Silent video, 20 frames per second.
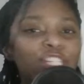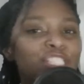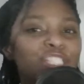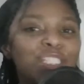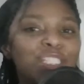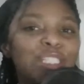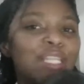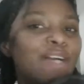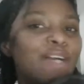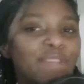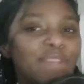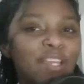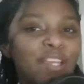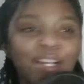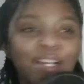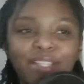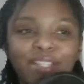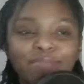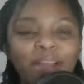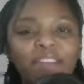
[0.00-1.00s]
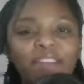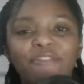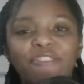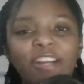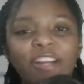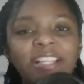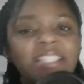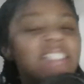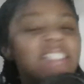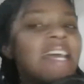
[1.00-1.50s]
just loved it because my
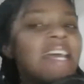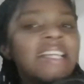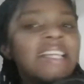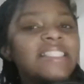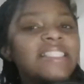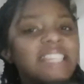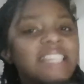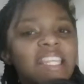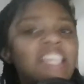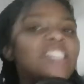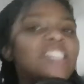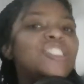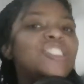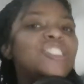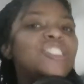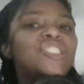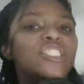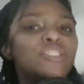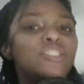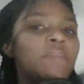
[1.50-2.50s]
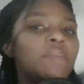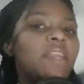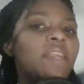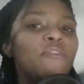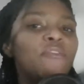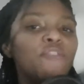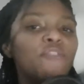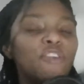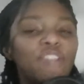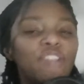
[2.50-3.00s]
friends didn't judge me
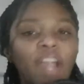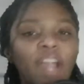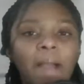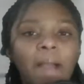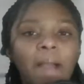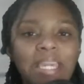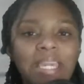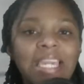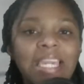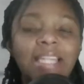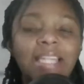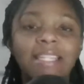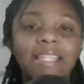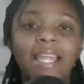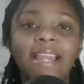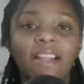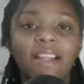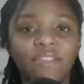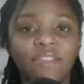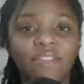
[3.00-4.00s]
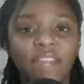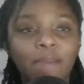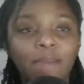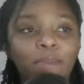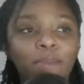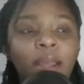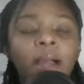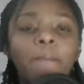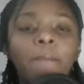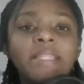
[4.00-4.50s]
for not being like
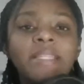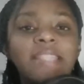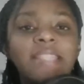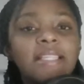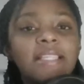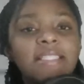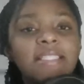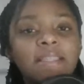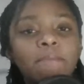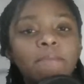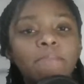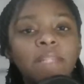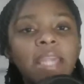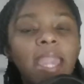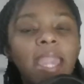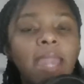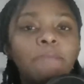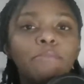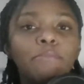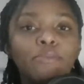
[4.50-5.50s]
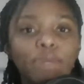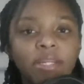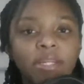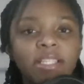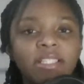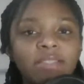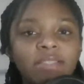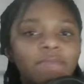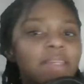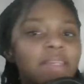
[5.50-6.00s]
them, but they simply
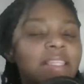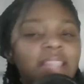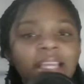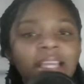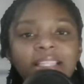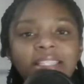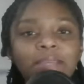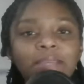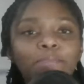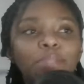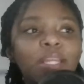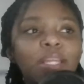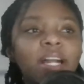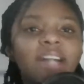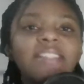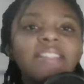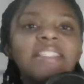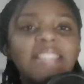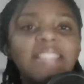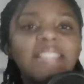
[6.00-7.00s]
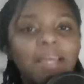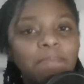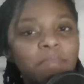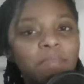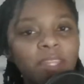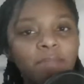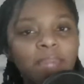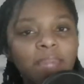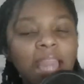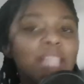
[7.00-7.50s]
embraced me. They simply
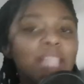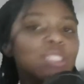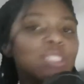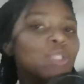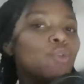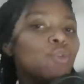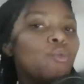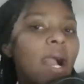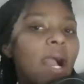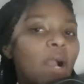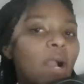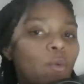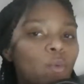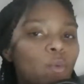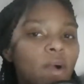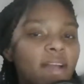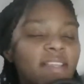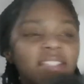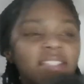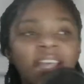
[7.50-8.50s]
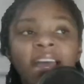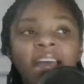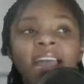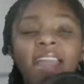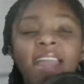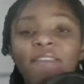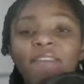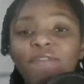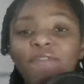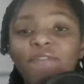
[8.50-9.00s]
accepted me as who I was.
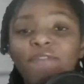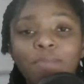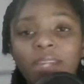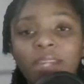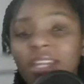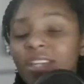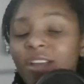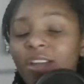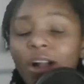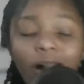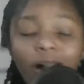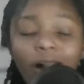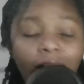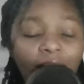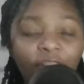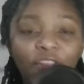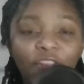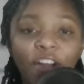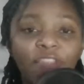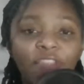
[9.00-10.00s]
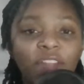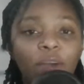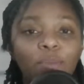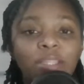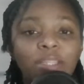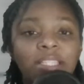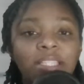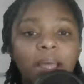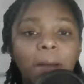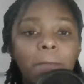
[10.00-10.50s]
And for me, y'all, I thought that
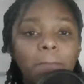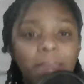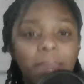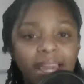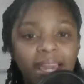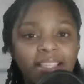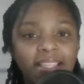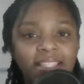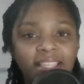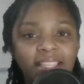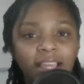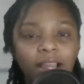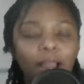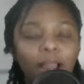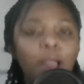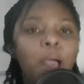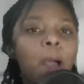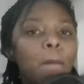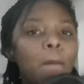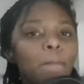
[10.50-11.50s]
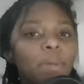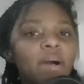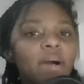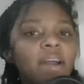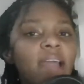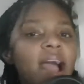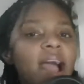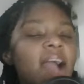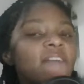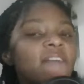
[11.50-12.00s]
was amazing.
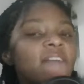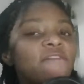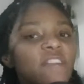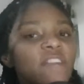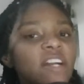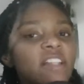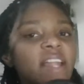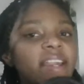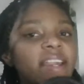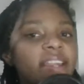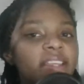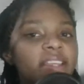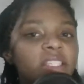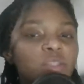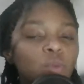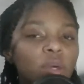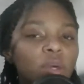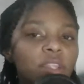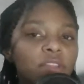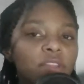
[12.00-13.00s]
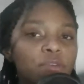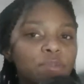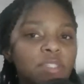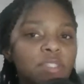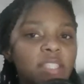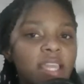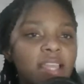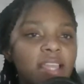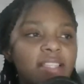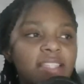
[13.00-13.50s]
But I feel like it's one of those
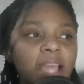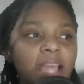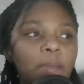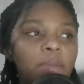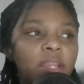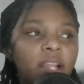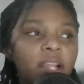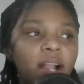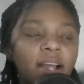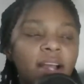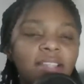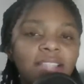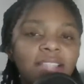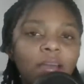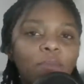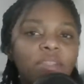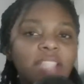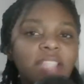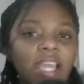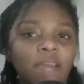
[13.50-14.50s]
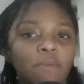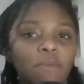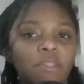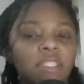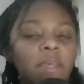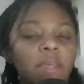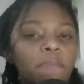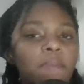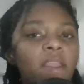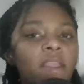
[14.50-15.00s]
things that because I was able
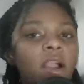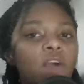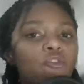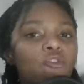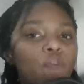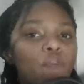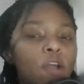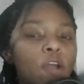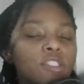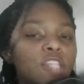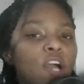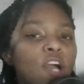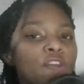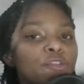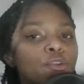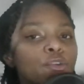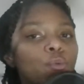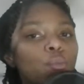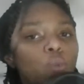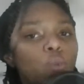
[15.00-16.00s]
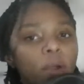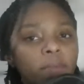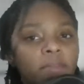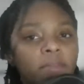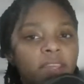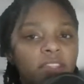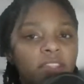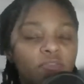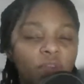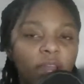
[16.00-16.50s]
to be around other
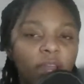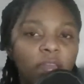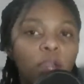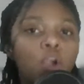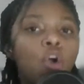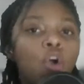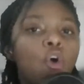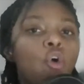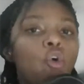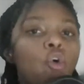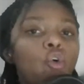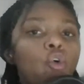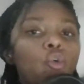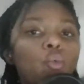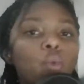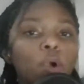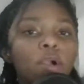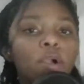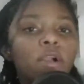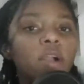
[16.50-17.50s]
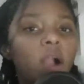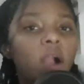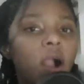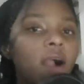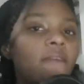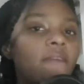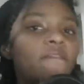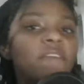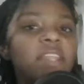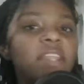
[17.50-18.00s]
women, right, who were
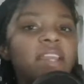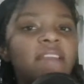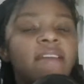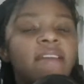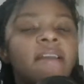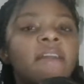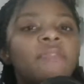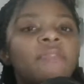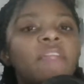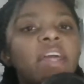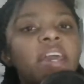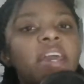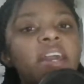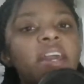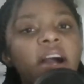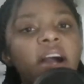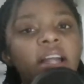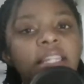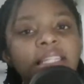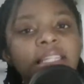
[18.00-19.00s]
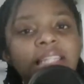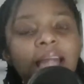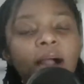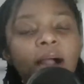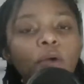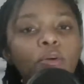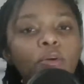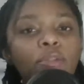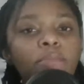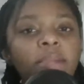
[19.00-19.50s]
confident, that it
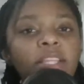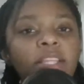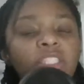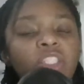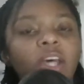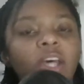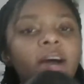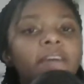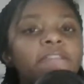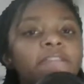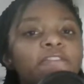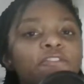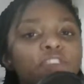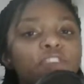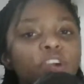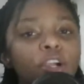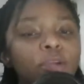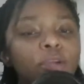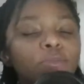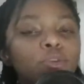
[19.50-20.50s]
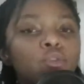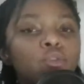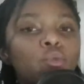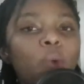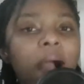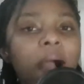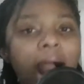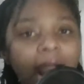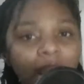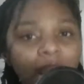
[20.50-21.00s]
allowed me to affirm who
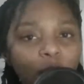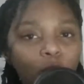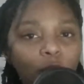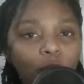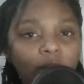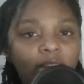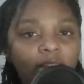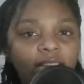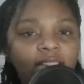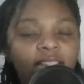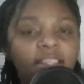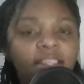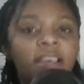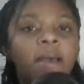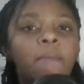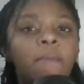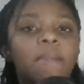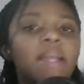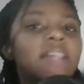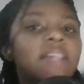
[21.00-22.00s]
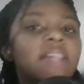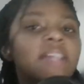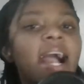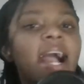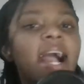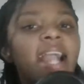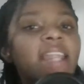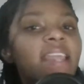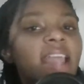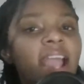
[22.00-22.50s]
I was because
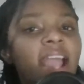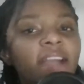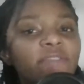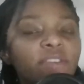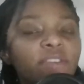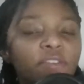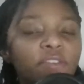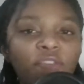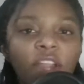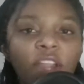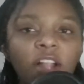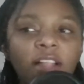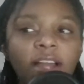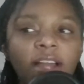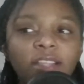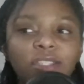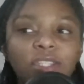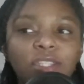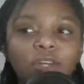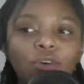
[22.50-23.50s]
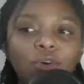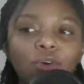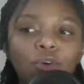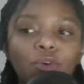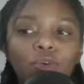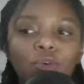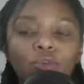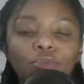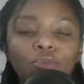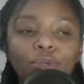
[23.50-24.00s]
I didn't have to feel as though,
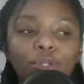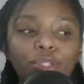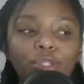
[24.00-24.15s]
oh,